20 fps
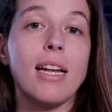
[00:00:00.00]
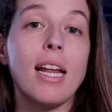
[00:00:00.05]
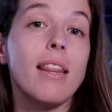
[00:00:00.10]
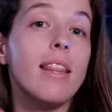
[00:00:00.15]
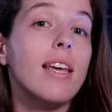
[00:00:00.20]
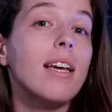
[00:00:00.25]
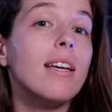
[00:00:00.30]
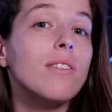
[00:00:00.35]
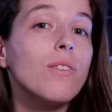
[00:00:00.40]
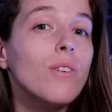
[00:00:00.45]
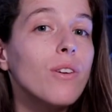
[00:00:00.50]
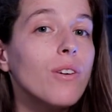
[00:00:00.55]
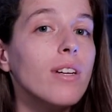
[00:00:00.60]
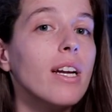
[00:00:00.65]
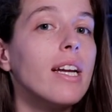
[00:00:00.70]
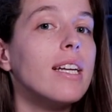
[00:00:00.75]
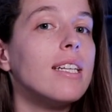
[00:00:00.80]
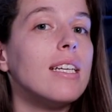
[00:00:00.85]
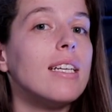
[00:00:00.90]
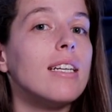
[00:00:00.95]
I think it's a good
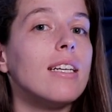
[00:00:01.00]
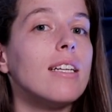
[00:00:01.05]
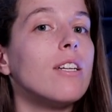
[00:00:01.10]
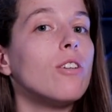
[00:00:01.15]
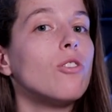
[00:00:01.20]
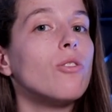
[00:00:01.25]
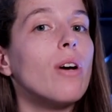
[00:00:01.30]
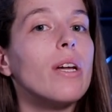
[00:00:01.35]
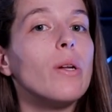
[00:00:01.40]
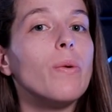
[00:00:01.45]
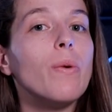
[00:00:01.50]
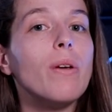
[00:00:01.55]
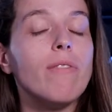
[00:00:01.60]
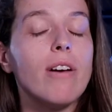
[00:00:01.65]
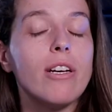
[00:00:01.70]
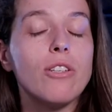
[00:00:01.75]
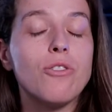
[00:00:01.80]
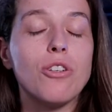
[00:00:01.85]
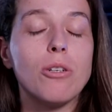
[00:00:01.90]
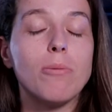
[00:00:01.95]
idea to try to
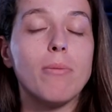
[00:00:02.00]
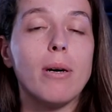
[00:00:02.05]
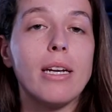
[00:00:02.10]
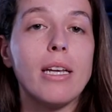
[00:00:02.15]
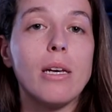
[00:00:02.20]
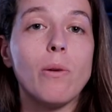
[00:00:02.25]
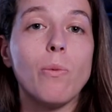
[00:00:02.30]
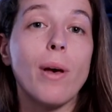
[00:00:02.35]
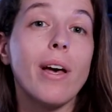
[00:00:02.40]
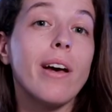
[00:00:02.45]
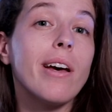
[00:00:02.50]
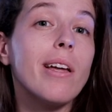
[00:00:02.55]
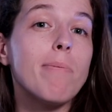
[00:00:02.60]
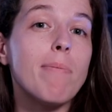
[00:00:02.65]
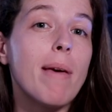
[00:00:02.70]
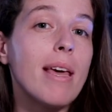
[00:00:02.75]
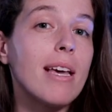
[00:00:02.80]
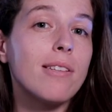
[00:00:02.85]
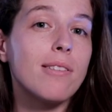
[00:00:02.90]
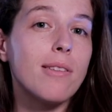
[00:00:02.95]
invest your money where it
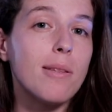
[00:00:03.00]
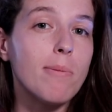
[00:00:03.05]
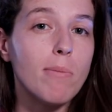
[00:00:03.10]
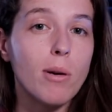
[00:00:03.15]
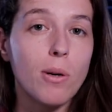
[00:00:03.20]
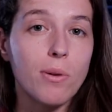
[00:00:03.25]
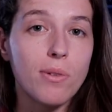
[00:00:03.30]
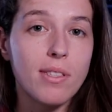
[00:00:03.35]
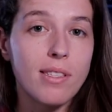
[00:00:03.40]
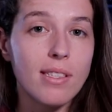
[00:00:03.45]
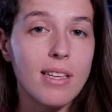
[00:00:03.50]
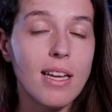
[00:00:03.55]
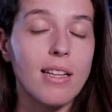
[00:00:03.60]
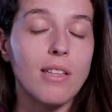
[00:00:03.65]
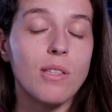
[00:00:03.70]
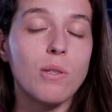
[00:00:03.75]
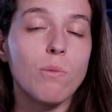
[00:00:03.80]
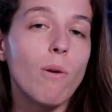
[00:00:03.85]
makes the most sense,